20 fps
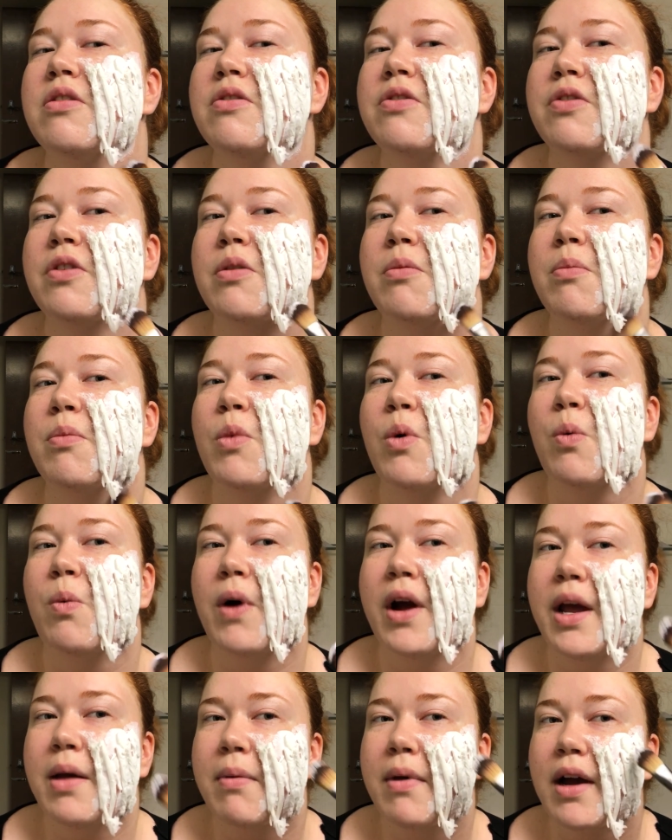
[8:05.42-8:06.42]
from
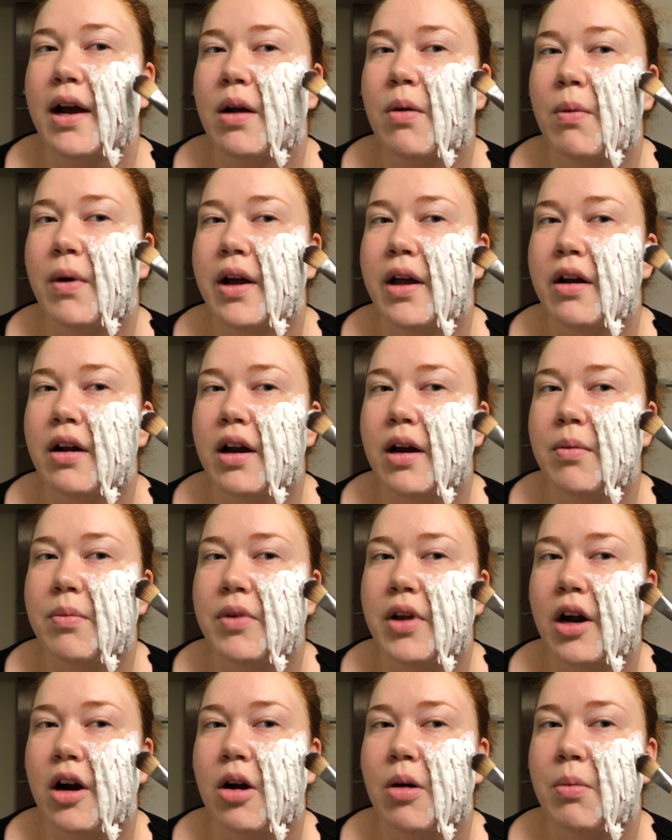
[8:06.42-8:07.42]
way back when.
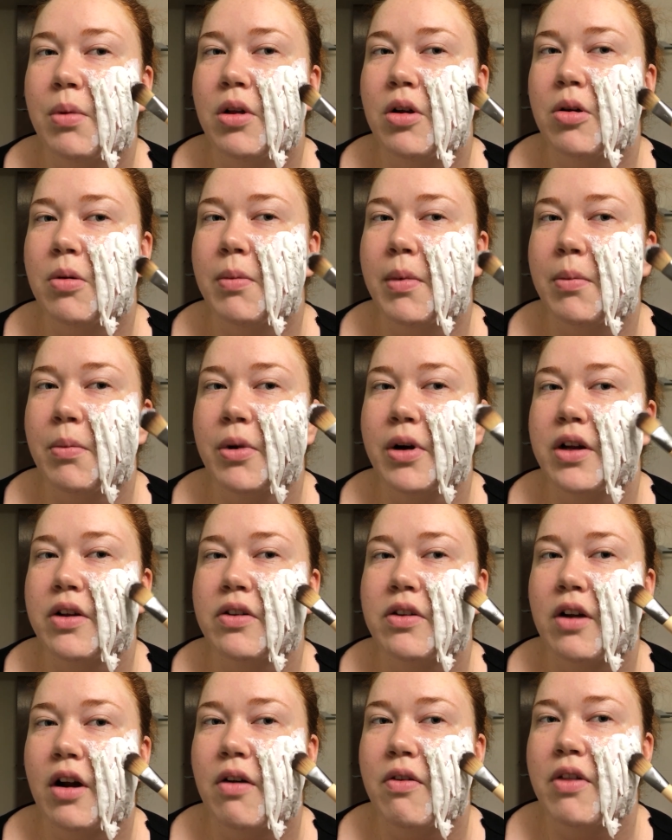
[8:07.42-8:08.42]
I'm terrible at remembering
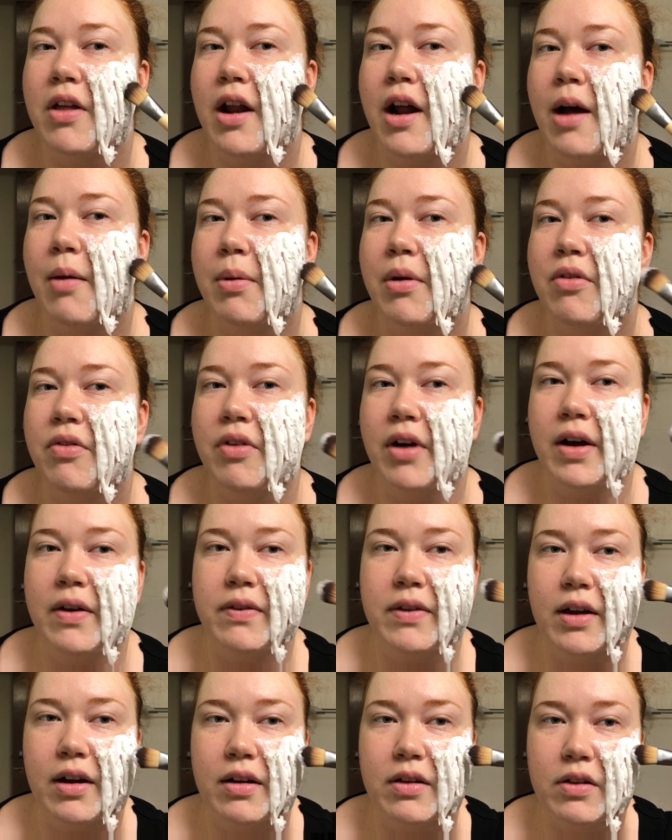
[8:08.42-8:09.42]
stuff that happened
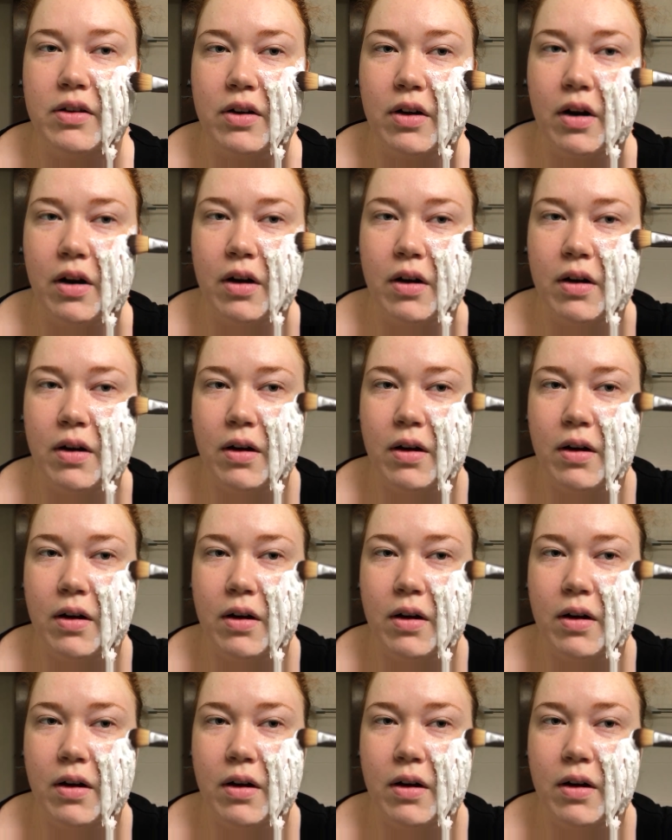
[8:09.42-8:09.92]
5 seconds ago.